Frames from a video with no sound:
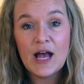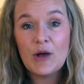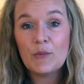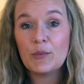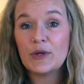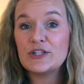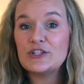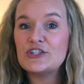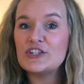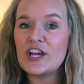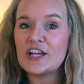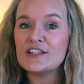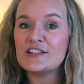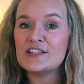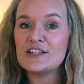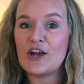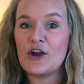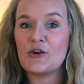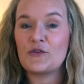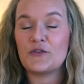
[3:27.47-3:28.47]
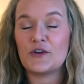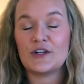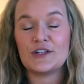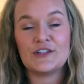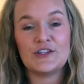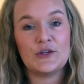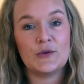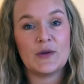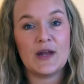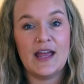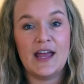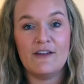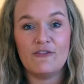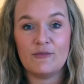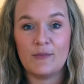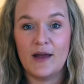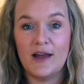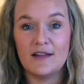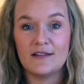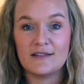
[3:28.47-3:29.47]
But just over 2.5
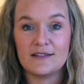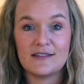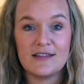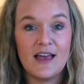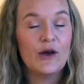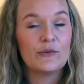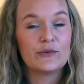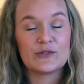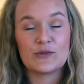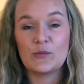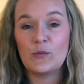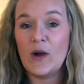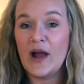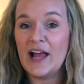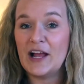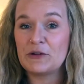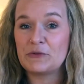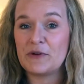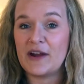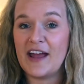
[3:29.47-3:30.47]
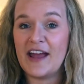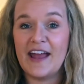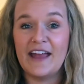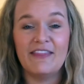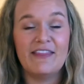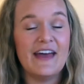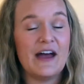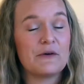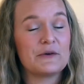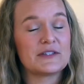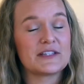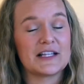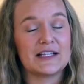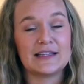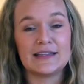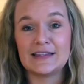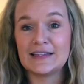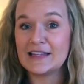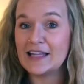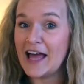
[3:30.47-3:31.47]
months. It was a wild ride. That was a
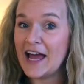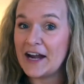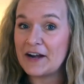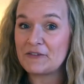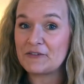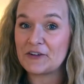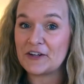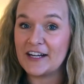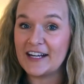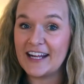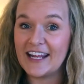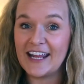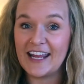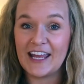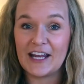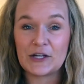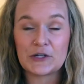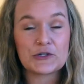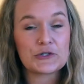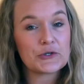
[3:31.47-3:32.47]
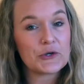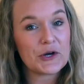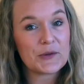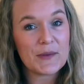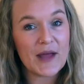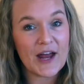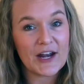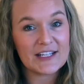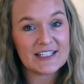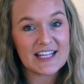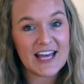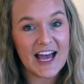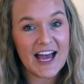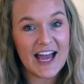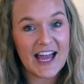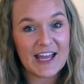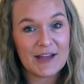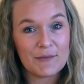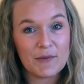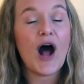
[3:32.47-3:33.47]
lot of reading in a short amount of
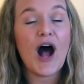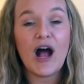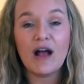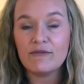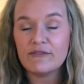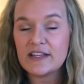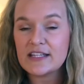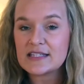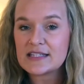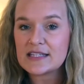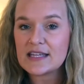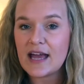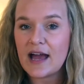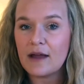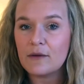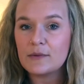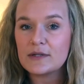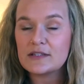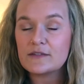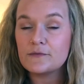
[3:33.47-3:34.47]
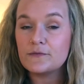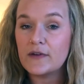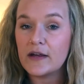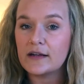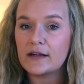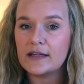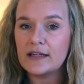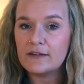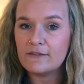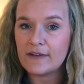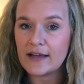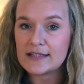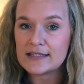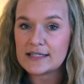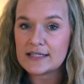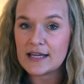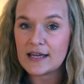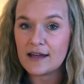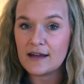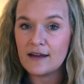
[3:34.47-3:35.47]
time. Obviously, I was very
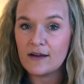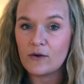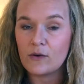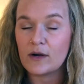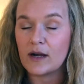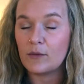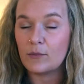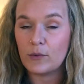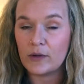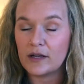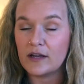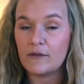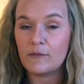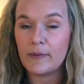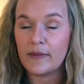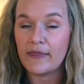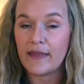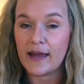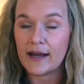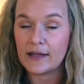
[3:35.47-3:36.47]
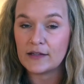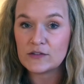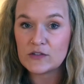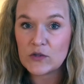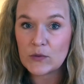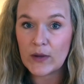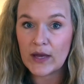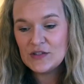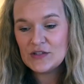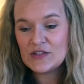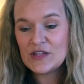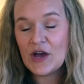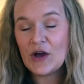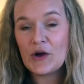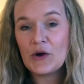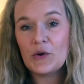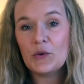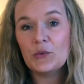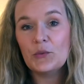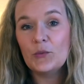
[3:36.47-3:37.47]
invested, or I wouldn't have been that into it.
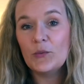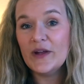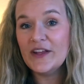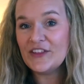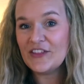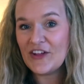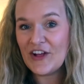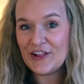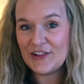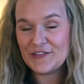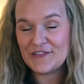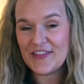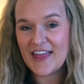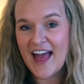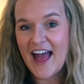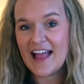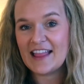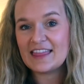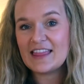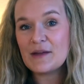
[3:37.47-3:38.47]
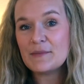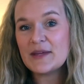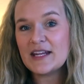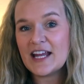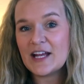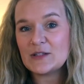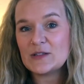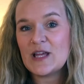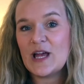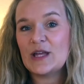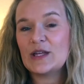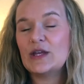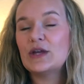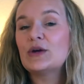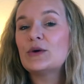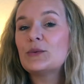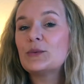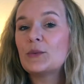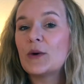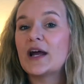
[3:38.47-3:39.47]
So with all of that, let me now tell
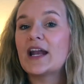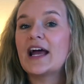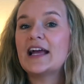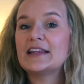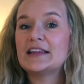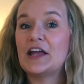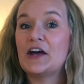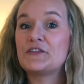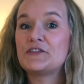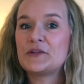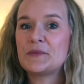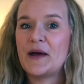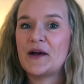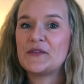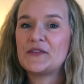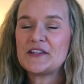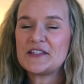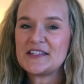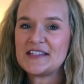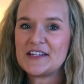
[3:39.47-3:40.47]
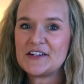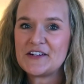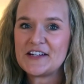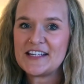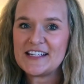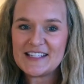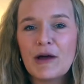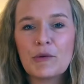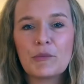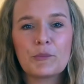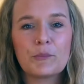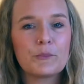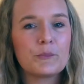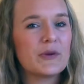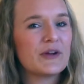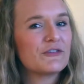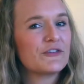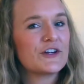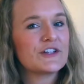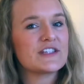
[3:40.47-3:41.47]
you what I loved about this series.
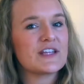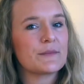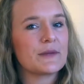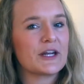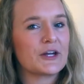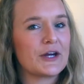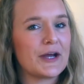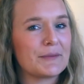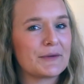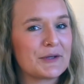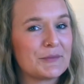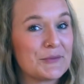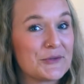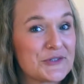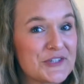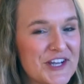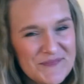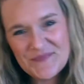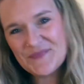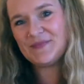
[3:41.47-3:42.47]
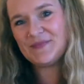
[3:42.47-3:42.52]
But first, I'm gonna grab a kombucha.